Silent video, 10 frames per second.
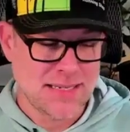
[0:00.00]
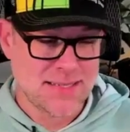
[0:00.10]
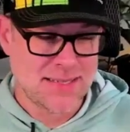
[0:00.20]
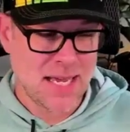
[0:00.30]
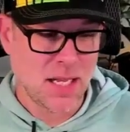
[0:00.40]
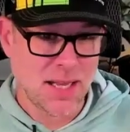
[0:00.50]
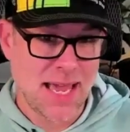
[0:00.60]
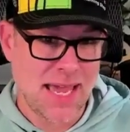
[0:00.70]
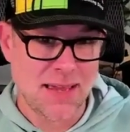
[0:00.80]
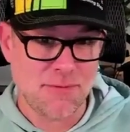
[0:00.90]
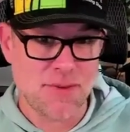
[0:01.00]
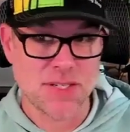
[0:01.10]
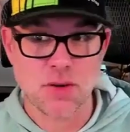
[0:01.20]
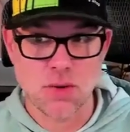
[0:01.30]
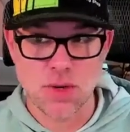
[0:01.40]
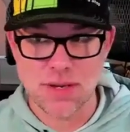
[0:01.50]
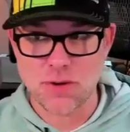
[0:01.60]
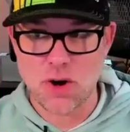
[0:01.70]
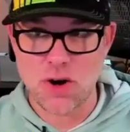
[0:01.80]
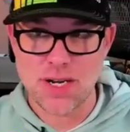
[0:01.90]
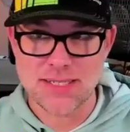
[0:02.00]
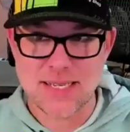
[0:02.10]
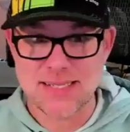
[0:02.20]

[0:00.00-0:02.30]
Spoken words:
sell a physical gift card as